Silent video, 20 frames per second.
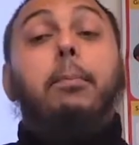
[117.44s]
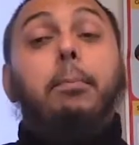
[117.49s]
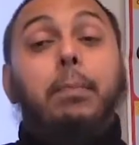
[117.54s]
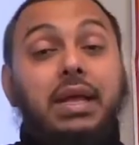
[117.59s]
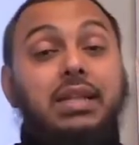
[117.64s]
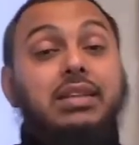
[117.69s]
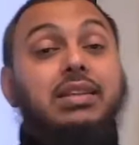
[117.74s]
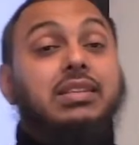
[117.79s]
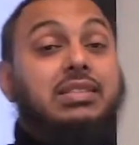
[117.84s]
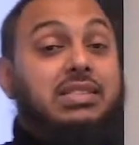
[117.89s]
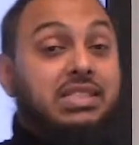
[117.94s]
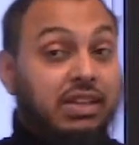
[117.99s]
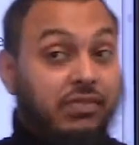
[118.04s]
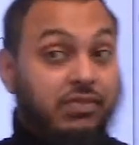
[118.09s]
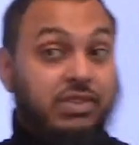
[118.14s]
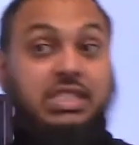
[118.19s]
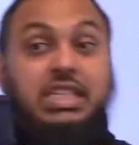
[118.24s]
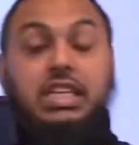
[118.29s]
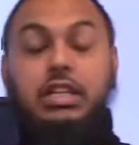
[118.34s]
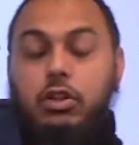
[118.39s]
meant
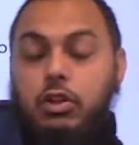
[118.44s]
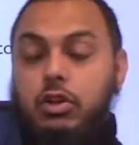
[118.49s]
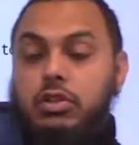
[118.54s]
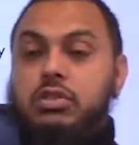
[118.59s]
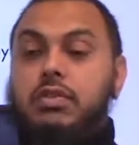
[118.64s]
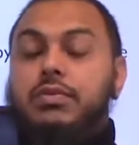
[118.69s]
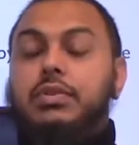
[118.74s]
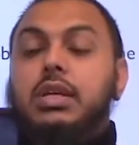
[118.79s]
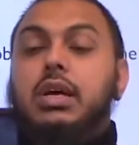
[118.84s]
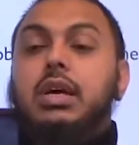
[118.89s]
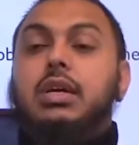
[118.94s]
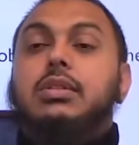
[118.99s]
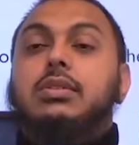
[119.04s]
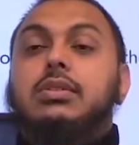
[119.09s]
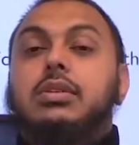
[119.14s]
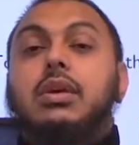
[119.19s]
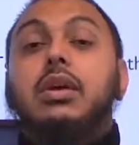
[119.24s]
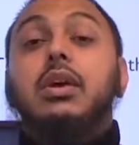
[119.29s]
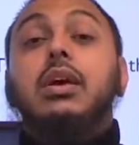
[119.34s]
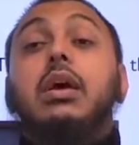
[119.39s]
17 lots of thirds.